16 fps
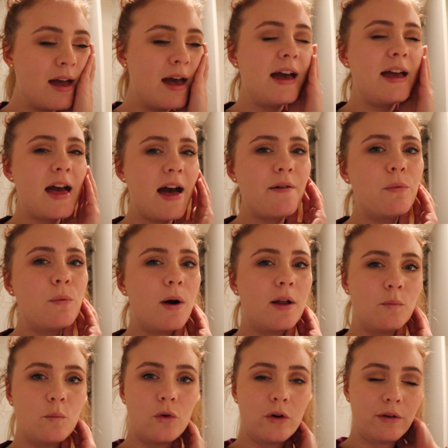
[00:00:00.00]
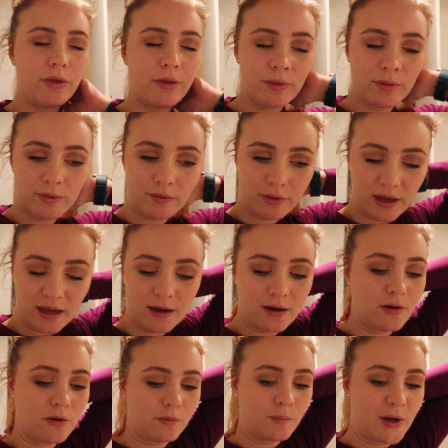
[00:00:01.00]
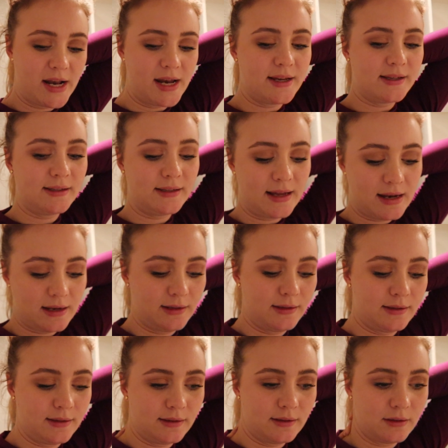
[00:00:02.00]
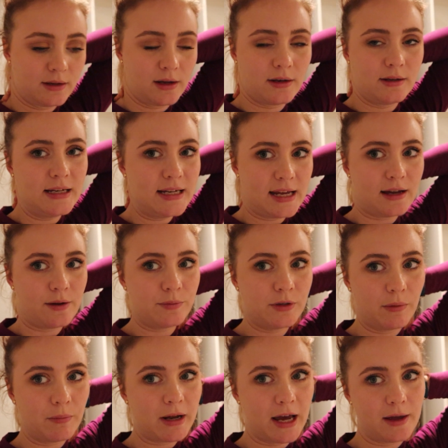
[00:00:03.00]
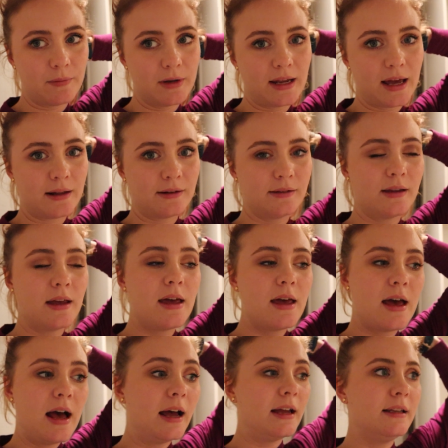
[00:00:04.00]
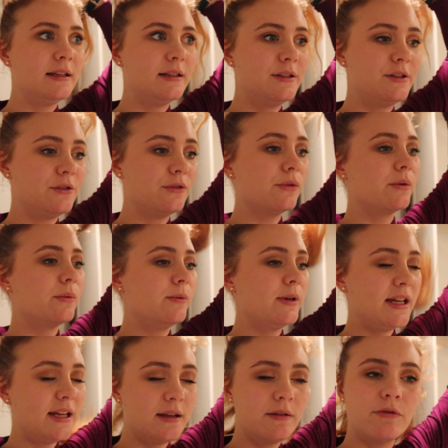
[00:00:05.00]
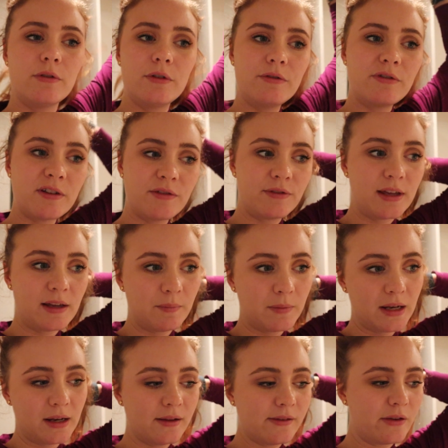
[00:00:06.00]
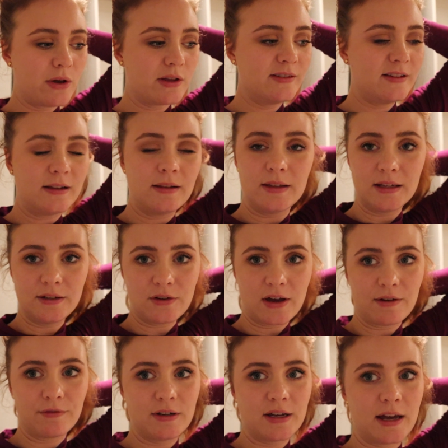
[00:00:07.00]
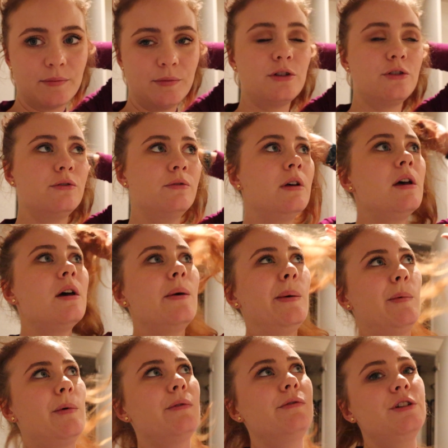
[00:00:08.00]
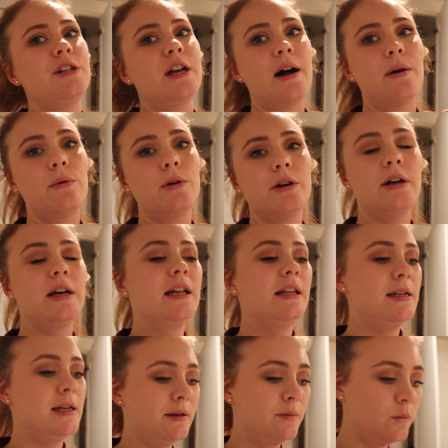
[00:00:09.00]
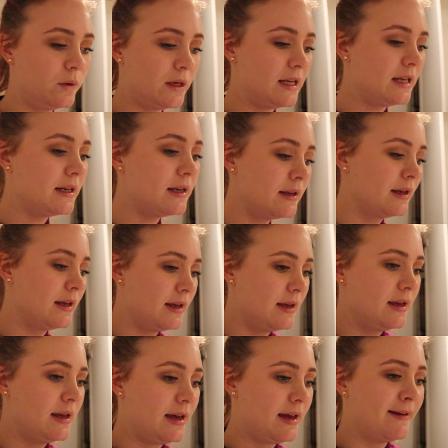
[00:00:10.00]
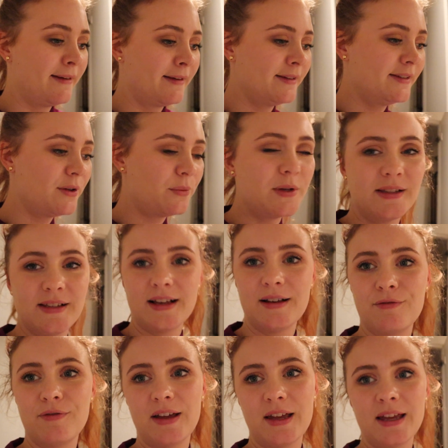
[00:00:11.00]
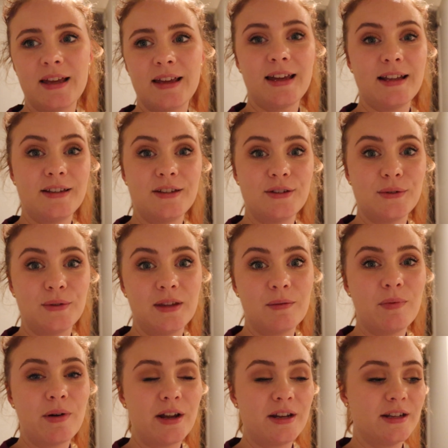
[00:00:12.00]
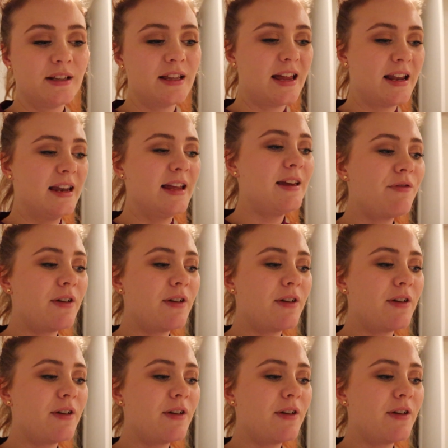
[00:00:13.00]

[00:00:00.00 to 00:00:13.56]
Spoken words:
I have one more thing on my list that it's gonna take up some time, and that's I need to read for 15 minutes, so I still need to have time to both shower and then read. So we'll see if I get to the project. And